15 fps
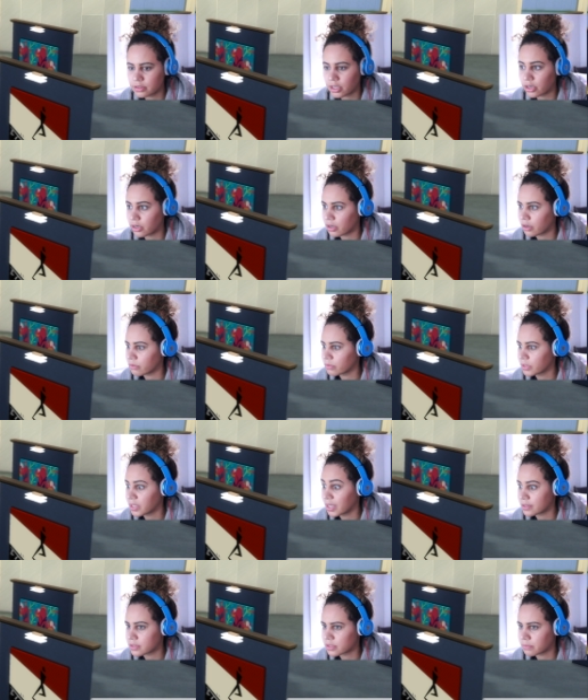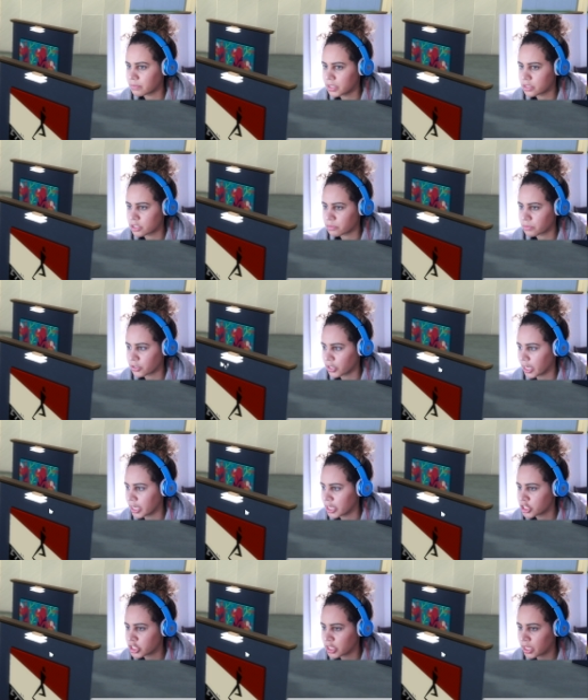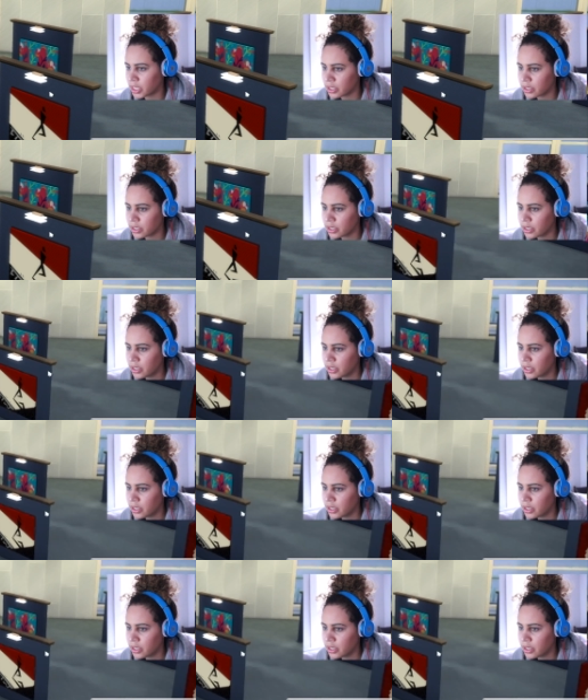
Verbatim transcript: you know, get some inspiration,